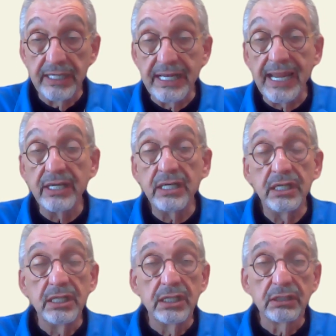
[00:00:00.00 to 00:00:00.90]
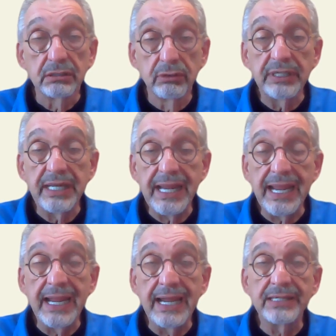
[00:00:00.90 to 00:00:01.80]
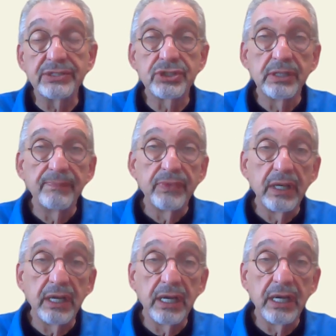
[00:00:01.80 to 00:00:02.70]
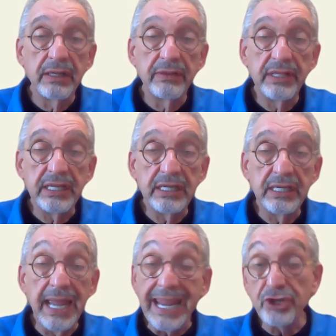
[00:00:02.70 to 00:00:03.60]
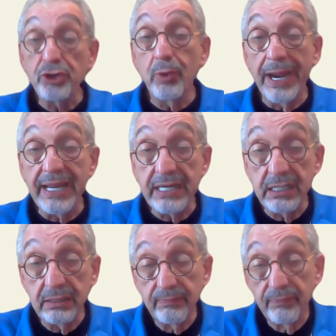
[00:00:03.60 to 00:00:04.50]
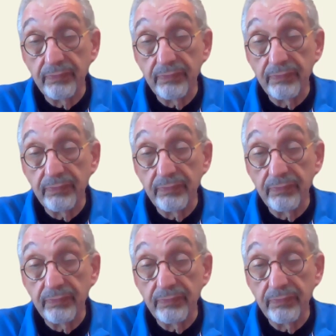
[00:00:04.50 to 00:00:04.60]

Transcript: Again, look at the AUA